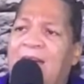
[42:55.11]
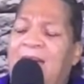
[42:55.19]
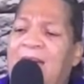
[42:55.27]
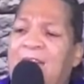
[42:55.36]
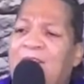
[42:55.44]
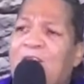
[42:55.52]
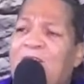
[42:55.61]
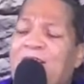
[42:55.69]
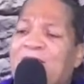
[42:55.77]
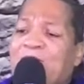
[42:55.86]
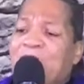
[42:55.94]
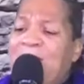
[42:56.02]
And if you
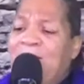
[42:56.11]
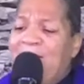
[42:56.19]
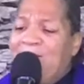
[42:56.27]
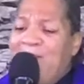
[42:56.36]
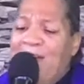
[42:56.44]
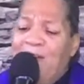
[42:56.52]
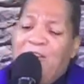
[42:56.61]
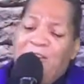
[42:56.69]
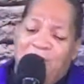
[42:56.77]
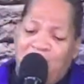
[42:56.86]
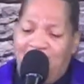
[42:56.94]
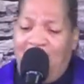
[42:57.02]
can sweep around
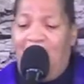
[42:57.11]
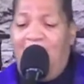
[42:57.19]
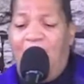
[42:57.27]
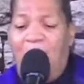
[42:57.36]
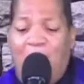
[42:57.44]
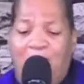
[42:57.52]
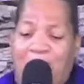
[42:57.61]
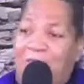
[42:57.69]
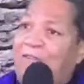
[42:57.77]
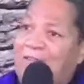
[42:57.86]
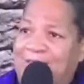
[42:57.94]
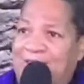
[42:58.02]
your own
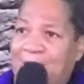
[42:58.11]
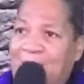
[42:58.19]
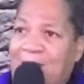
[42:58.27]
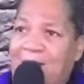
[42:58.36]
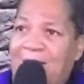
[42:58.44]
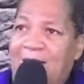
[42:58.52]
front door,